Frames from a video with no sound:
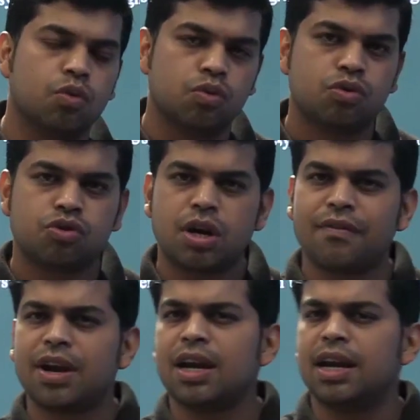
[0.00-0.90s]
So,
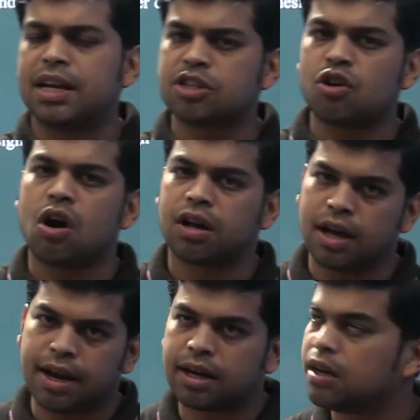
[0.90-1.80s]
definitely it is not
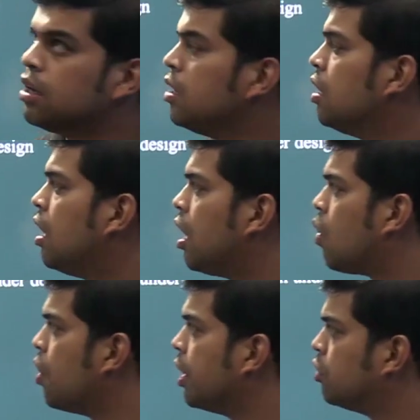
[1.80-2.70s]
correct
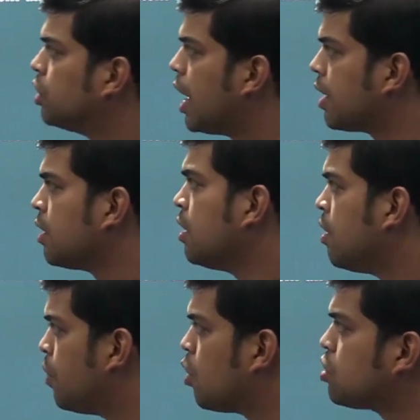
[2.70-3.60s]
according to that,
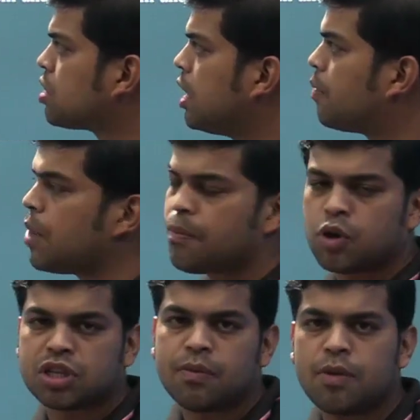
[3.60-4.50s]
because it may
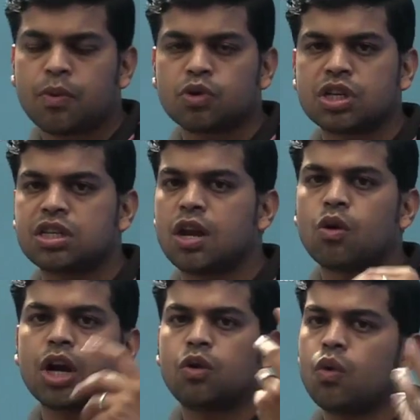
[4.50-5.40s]
possible process
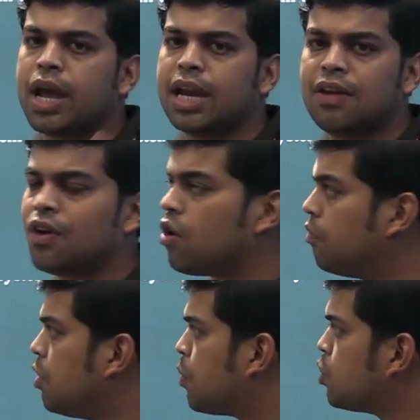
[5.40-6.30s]
allocate to any one of
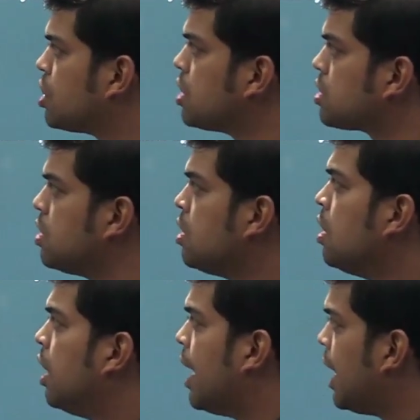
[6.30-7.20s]
the process,
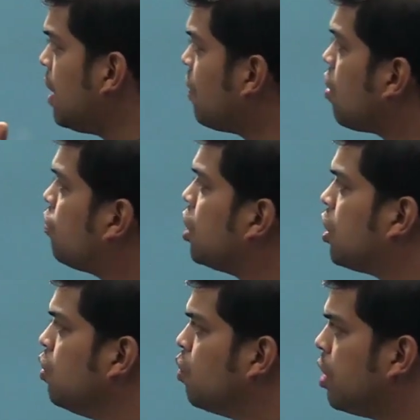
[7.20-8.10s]
any one of the
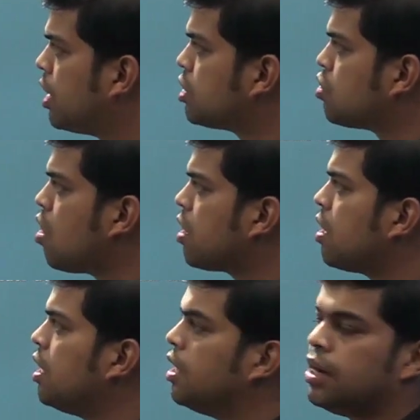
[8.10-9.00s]
queue. It is not
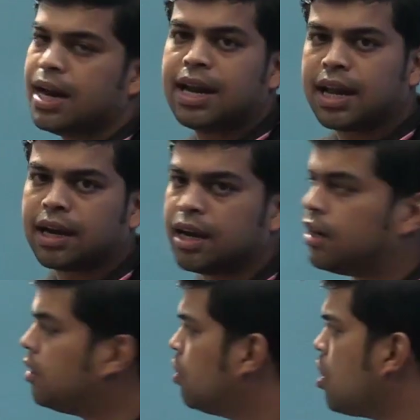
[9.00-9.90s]
dedicated.
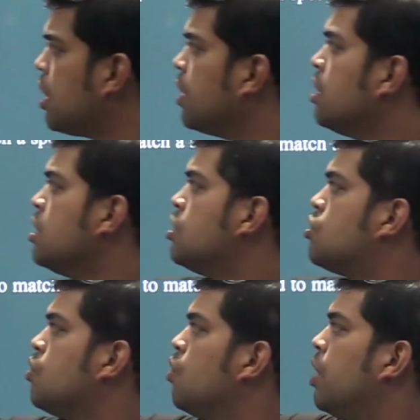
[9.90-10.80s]
Got it?
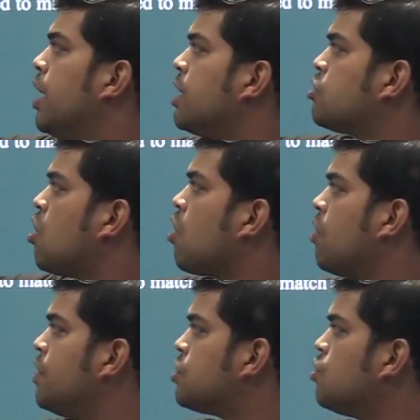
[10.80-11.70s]
So, it is not
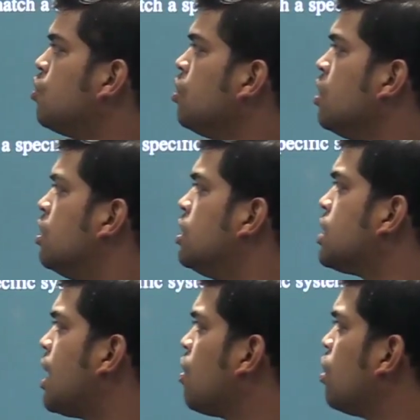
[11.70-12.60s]
always true. This
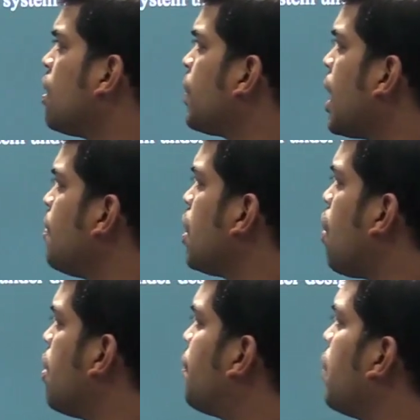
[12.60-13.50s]
algorithm can be
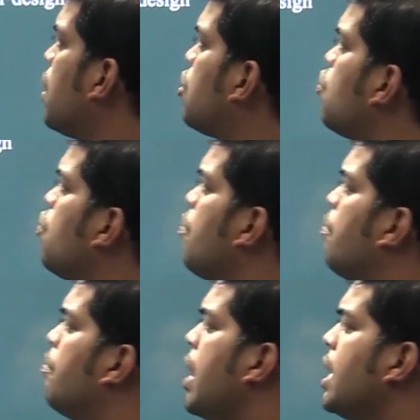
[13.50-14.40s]
configured to
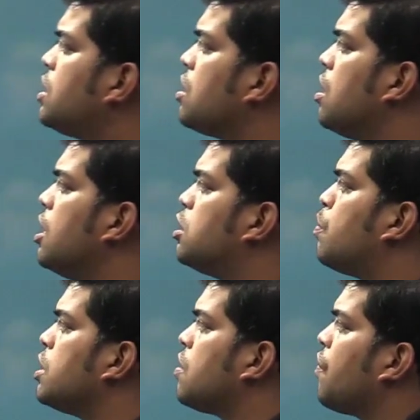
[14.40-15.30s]
match a
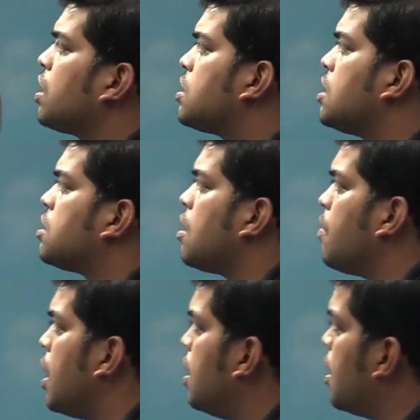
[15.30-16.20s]
specific system
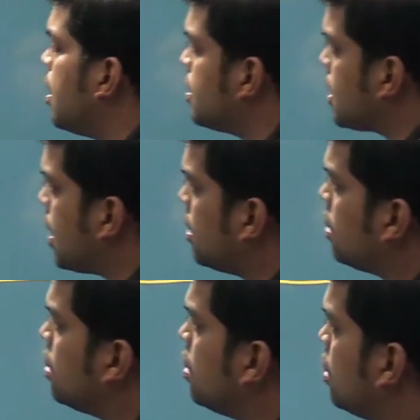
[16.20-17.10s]
under design.
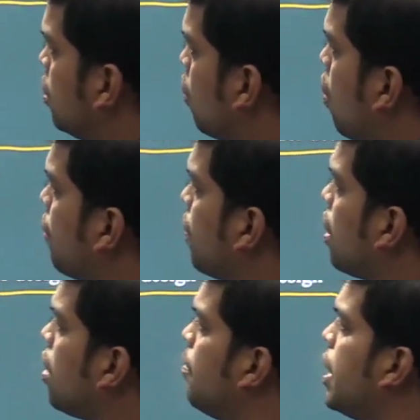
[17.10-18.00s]
To configure
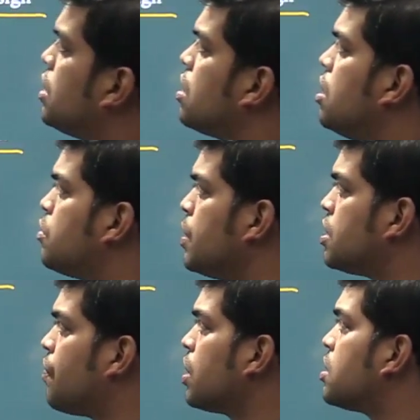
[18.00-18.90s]
a match a
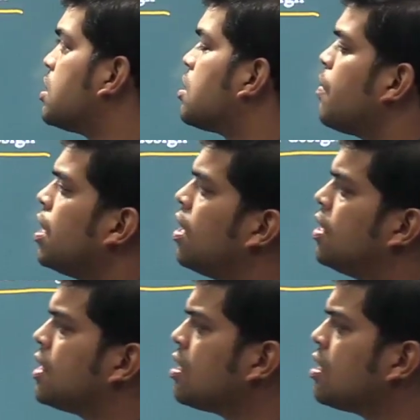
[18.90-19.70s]
specific system under design.